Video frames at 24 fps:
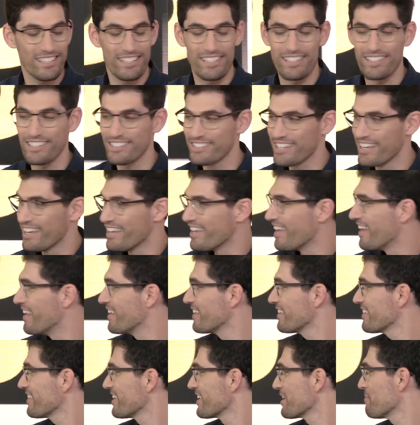keys,
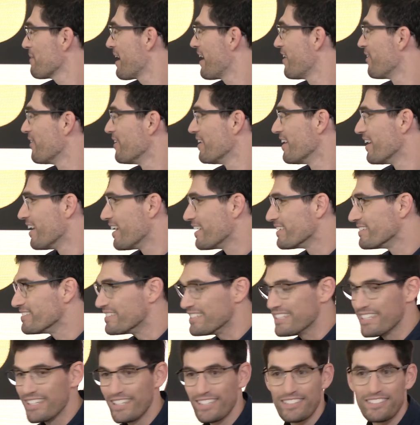anything about
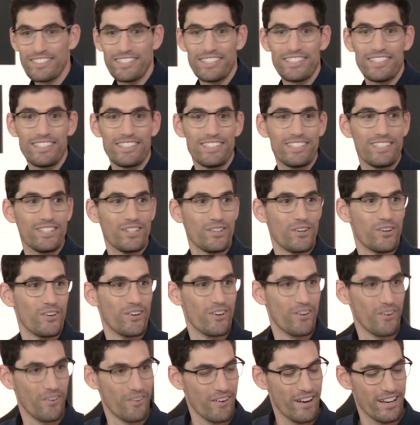DLT
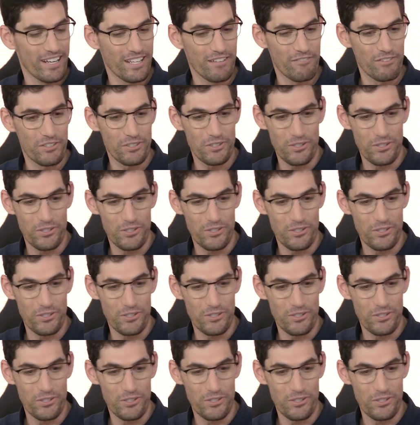or any of the